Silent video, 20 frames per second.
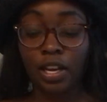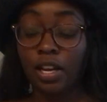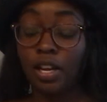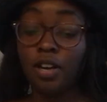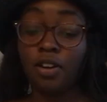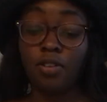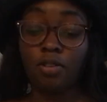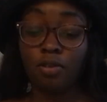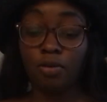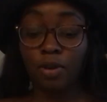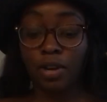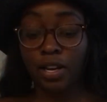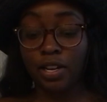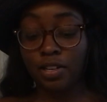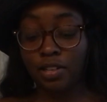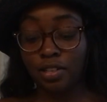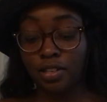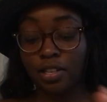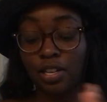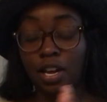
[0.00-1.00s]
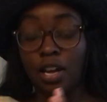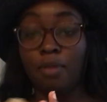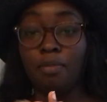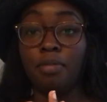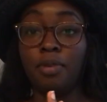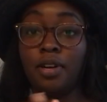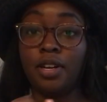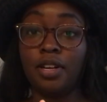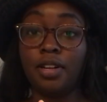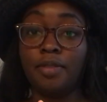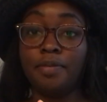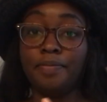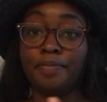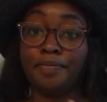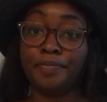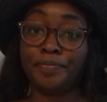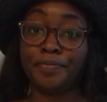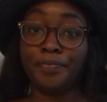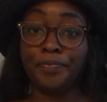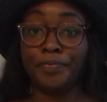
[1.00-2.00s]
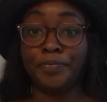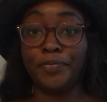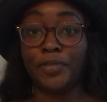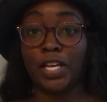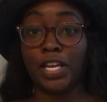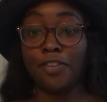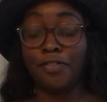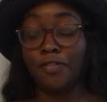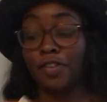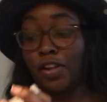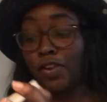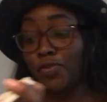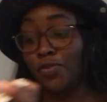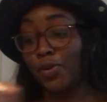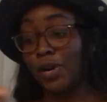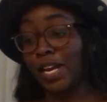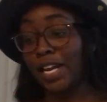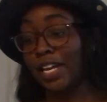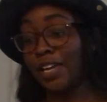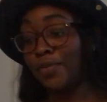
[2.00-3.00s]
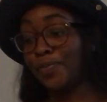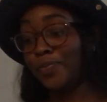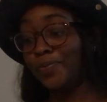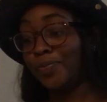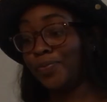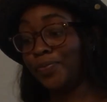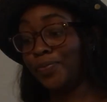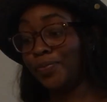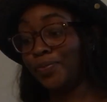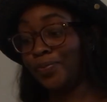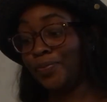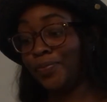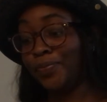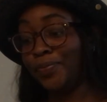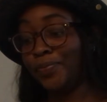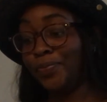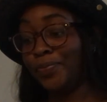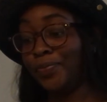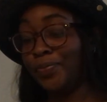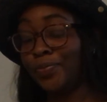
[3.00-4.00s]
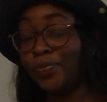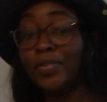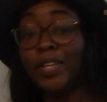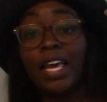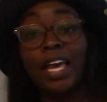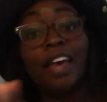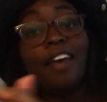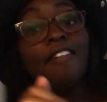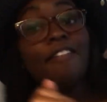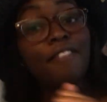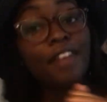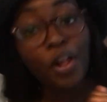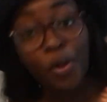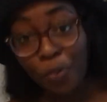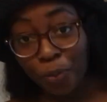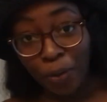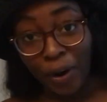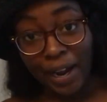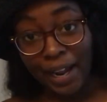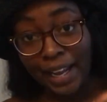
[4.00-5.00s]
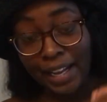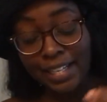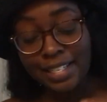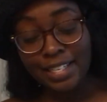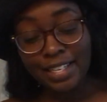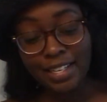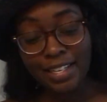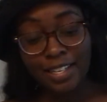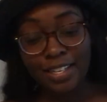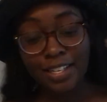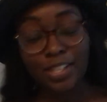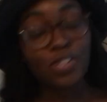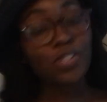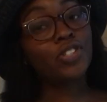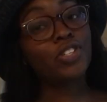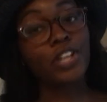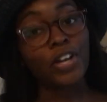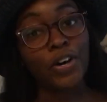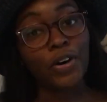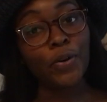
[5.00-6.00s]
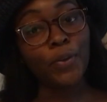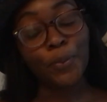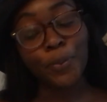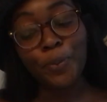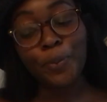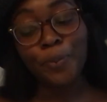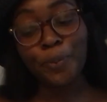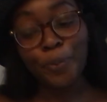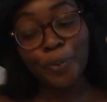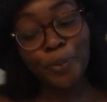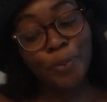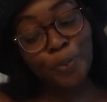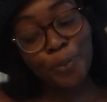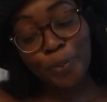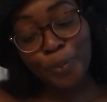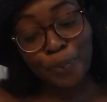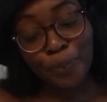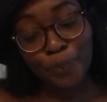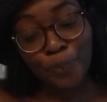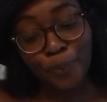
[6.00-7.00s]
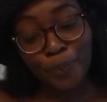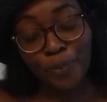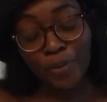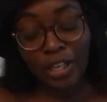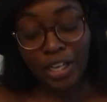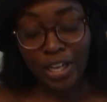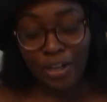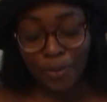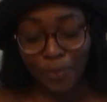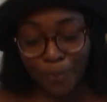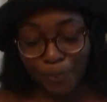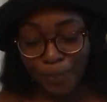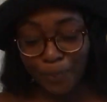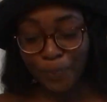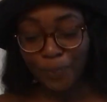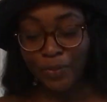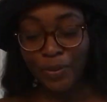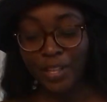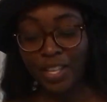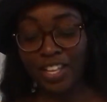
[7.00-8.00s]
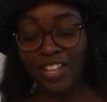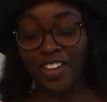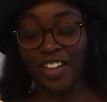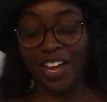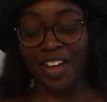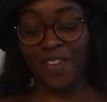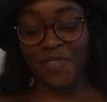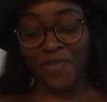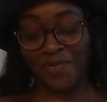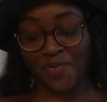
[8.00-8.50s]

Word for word: I don't know why I did that, but it felt right. It felt right. So, you know? Okay.